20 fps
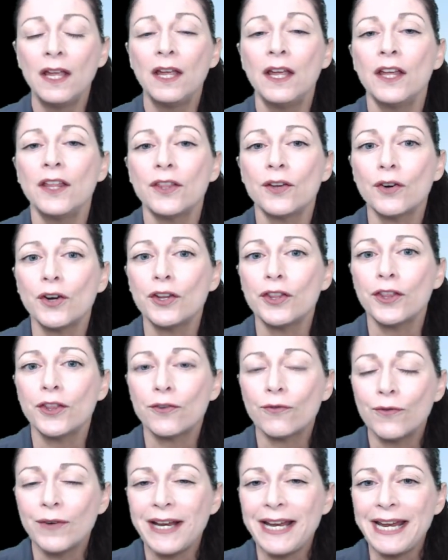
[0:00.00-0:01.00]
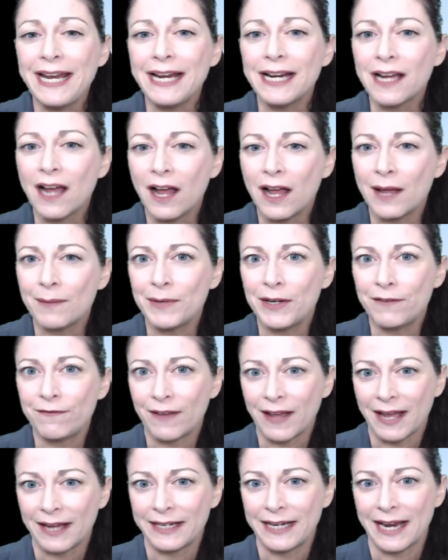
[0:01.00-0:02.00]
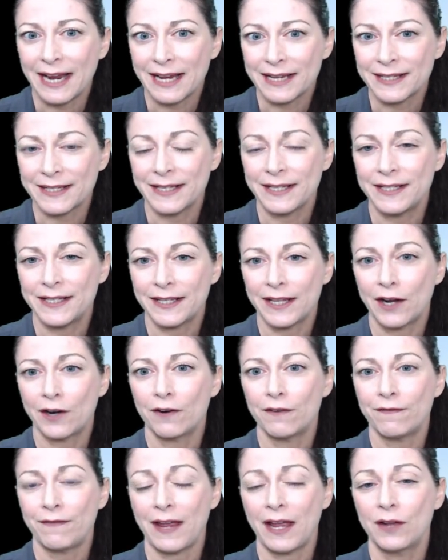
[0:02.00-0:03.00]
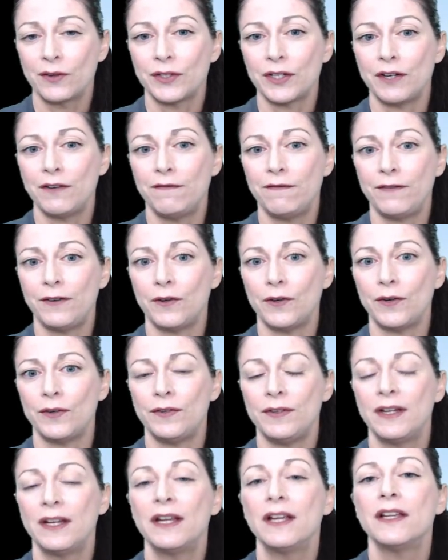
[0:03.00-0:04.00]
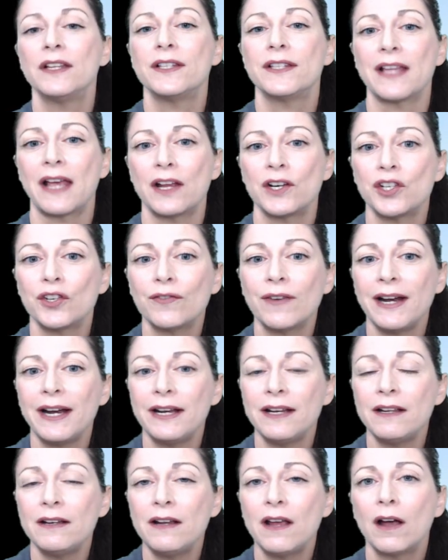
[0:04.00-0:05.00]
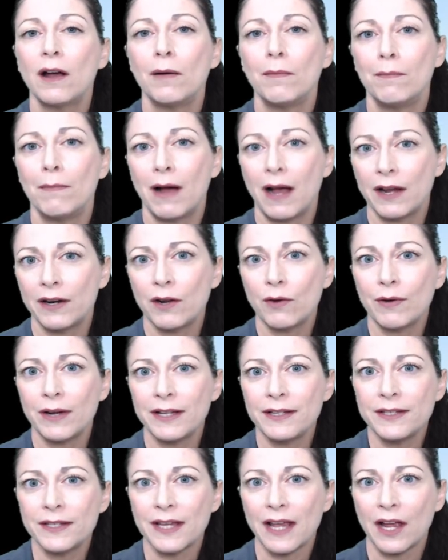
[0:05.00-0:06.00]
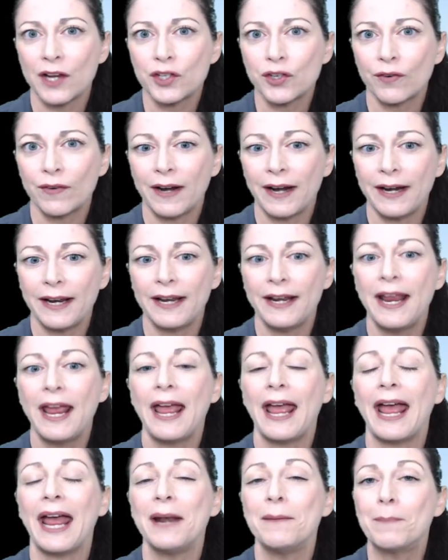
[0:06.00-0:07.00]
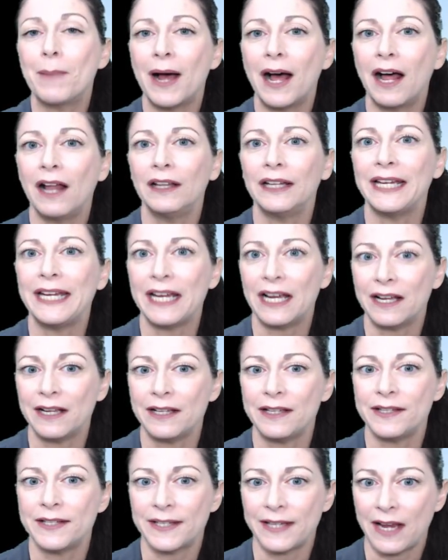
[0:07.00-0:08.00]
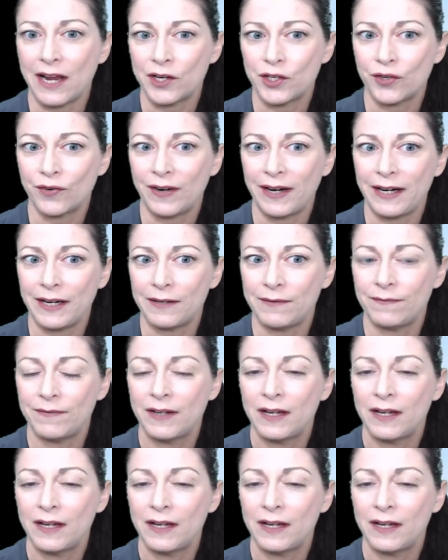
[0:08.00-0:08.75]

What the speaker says: There are 3 common fatty acids that are found in food: saturated, monounsaturated, and polyunsaturated.